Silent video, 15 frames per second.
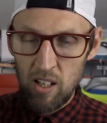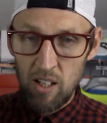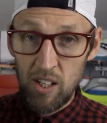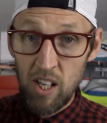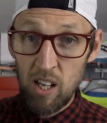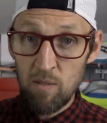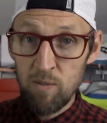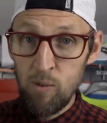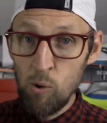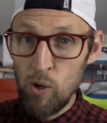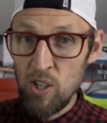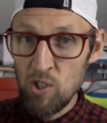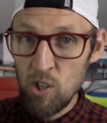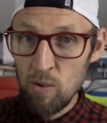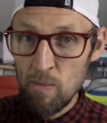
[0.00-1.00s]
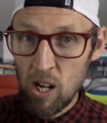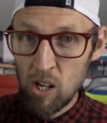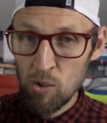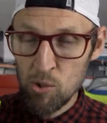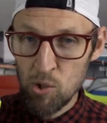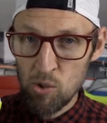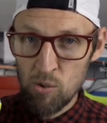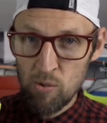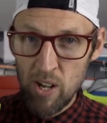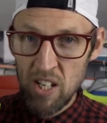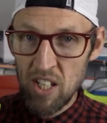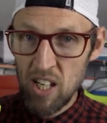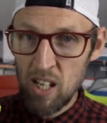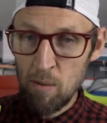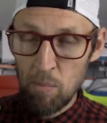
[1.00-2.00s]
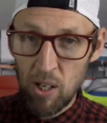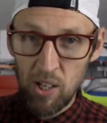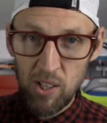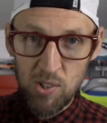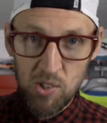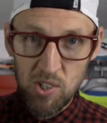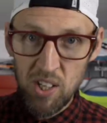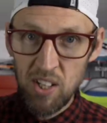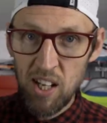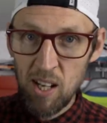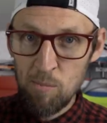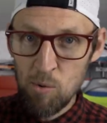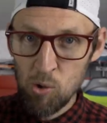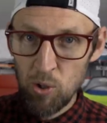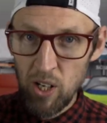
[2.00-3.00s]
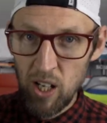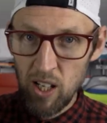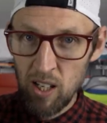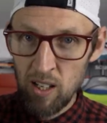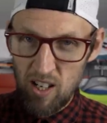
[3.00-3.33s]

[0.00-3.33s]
I'd hit 42 miles already by Sunday morning.